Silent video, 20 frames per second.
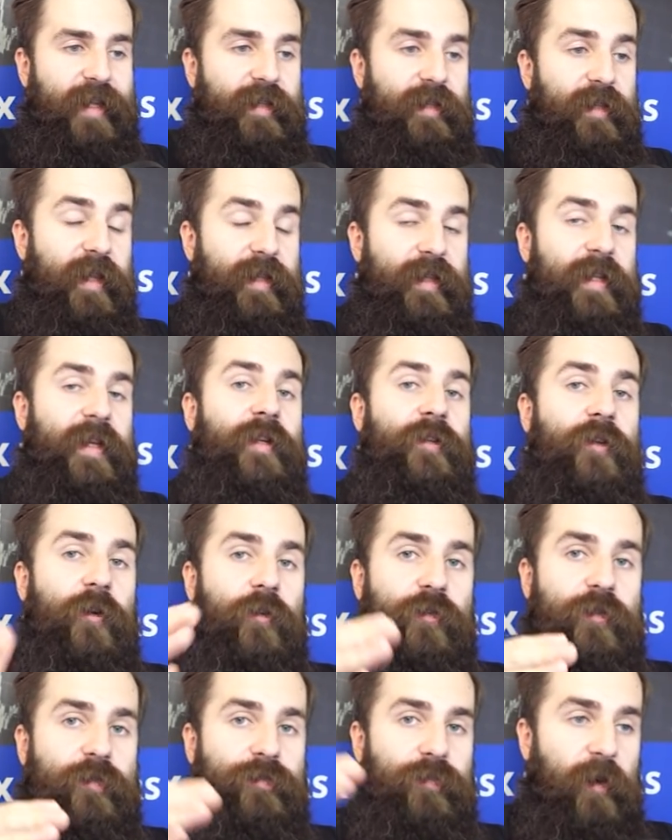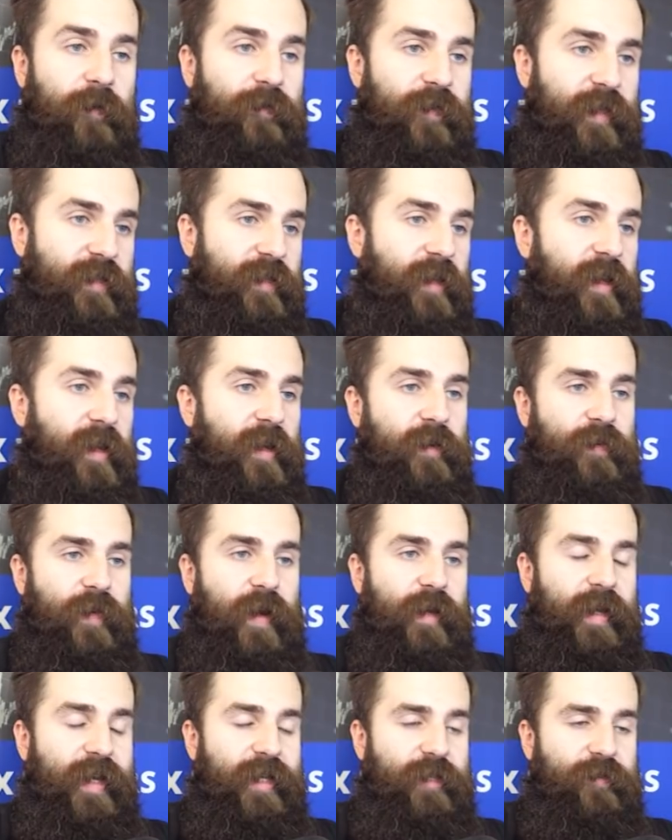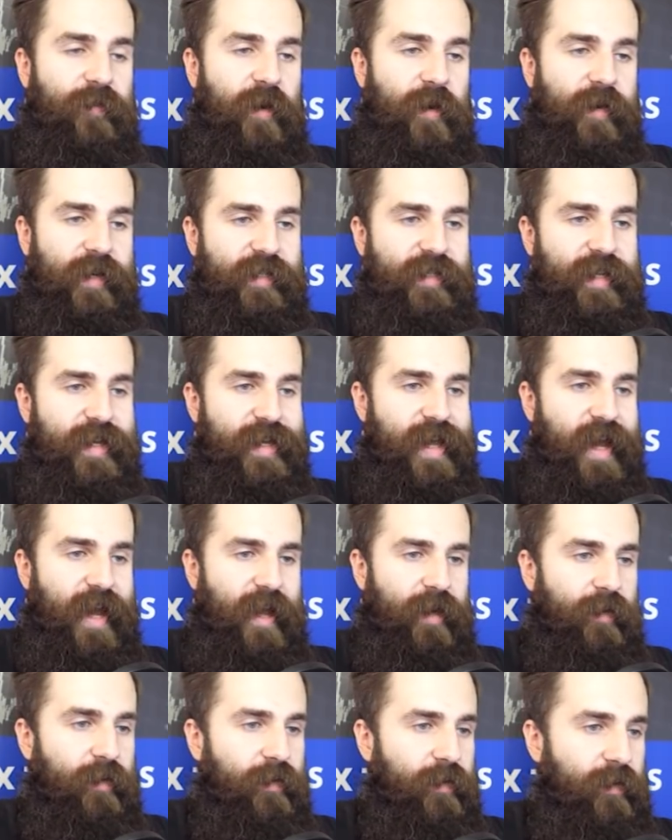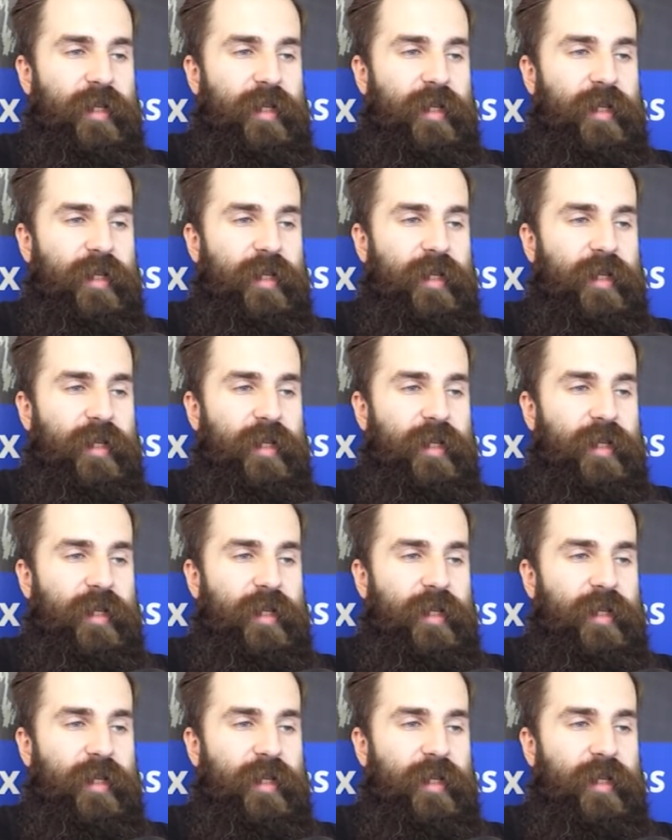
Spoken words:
and letting those profits run as far as they can.